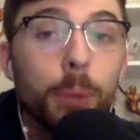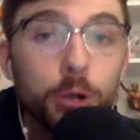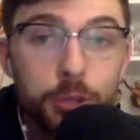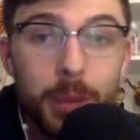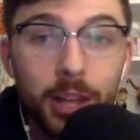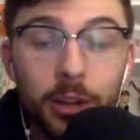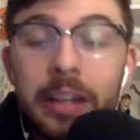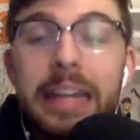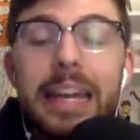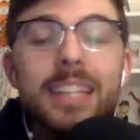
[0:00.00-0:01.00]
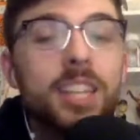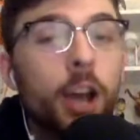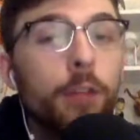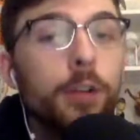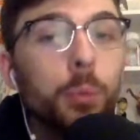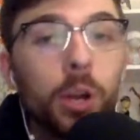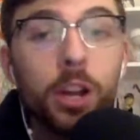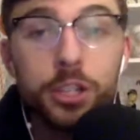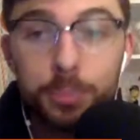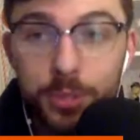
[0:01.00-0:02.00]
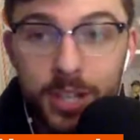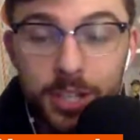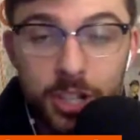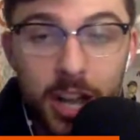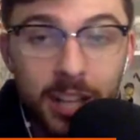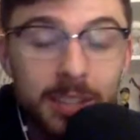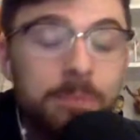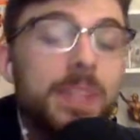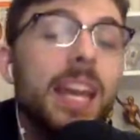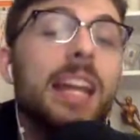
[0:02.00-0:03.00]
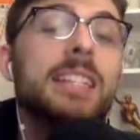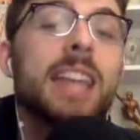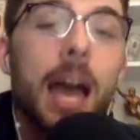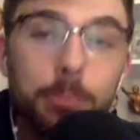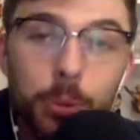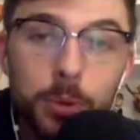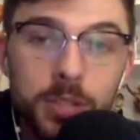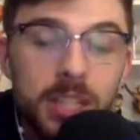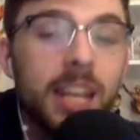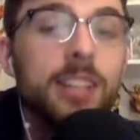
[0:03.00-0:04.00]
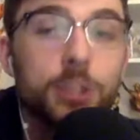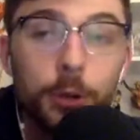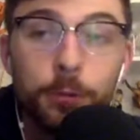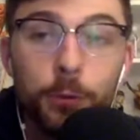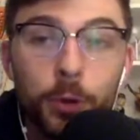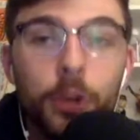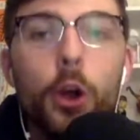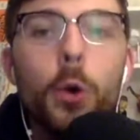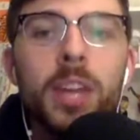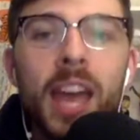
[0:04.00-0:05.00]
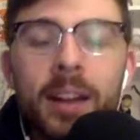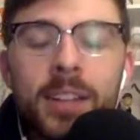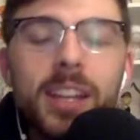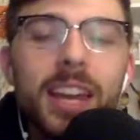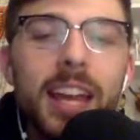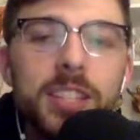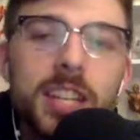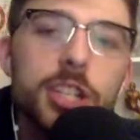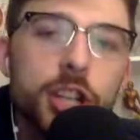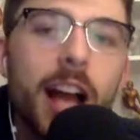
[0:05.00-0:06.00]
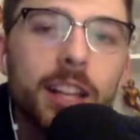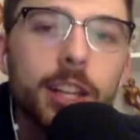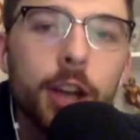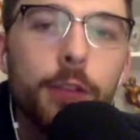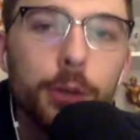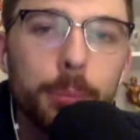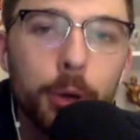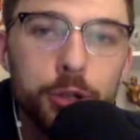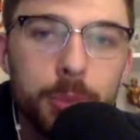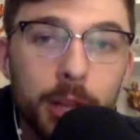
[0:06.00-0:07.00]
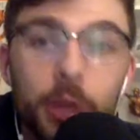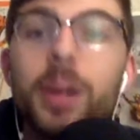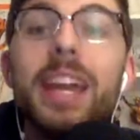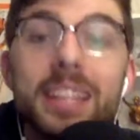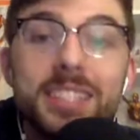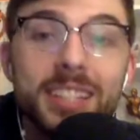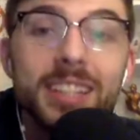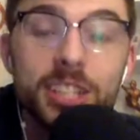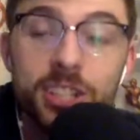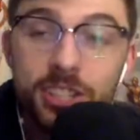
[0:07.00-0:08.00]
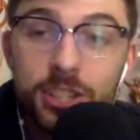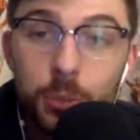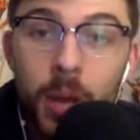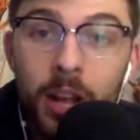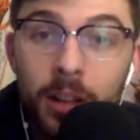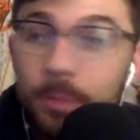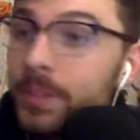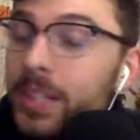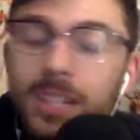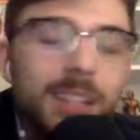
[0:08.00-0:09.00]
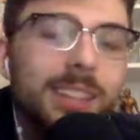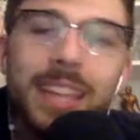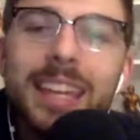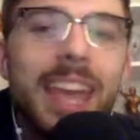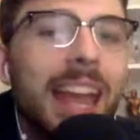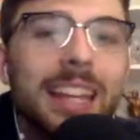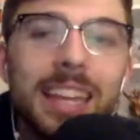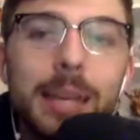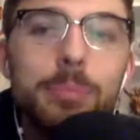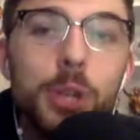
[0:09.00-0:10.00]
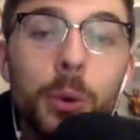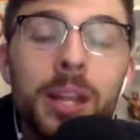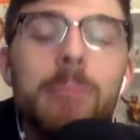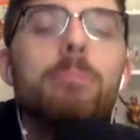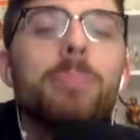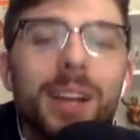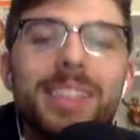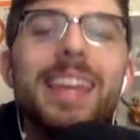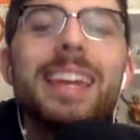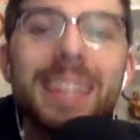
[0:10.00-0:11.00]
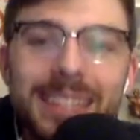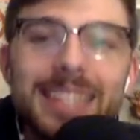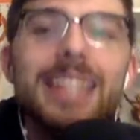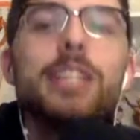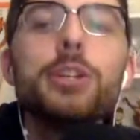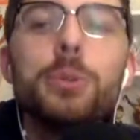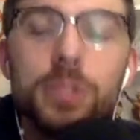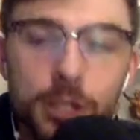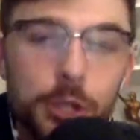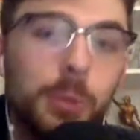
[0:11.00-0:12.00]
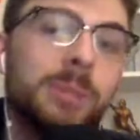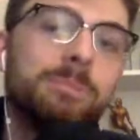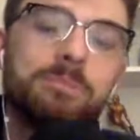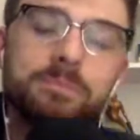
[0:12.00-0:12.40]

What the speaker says: marshmallow. It's covered in 100% chocolate. It's got protein. It's good for you. And oh, yeah, it's a chocolate-covered marshmallow. It's delicious as well. They can't keep doing it, but they continue to do it.